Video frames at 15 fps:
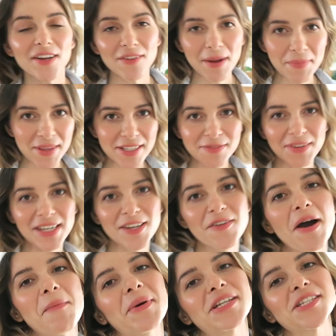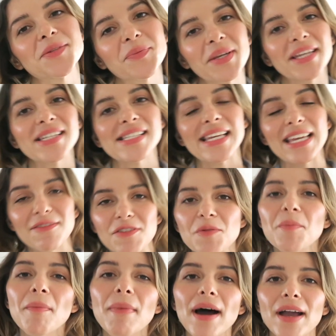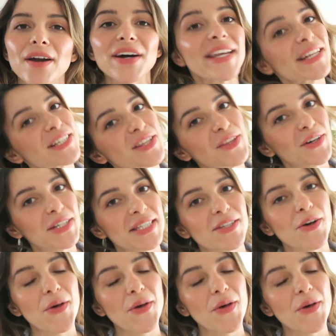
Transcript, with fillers: wrap this video up, I just wanted to give you my honest thoughts